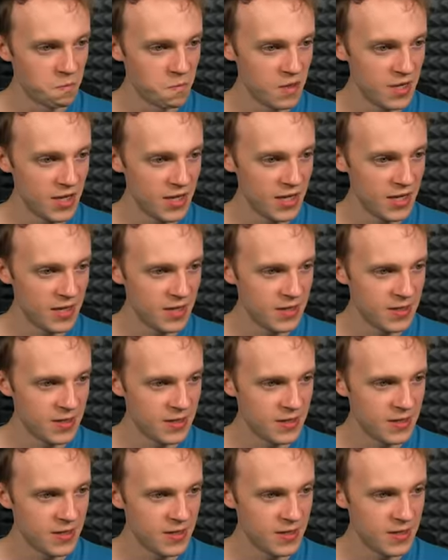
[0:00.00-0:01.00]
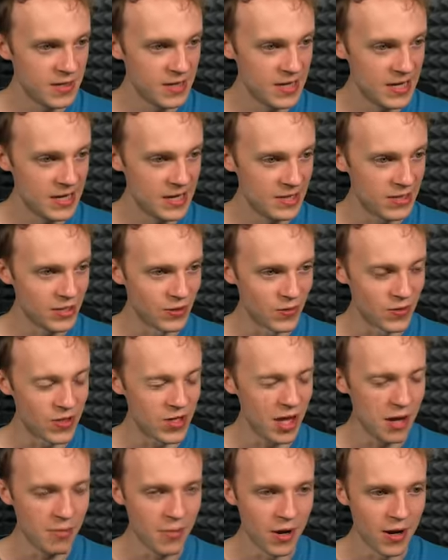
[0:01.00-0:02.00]
Where are you?
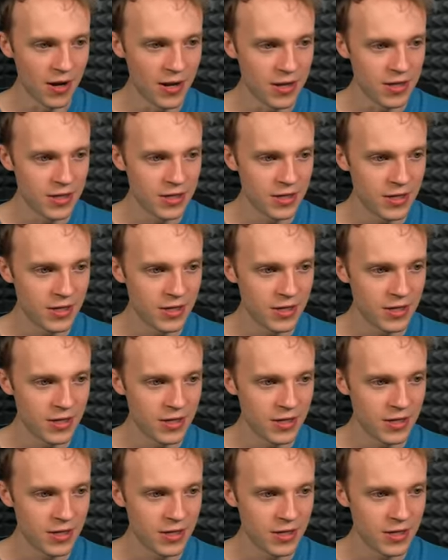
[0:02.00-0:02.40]
Come on.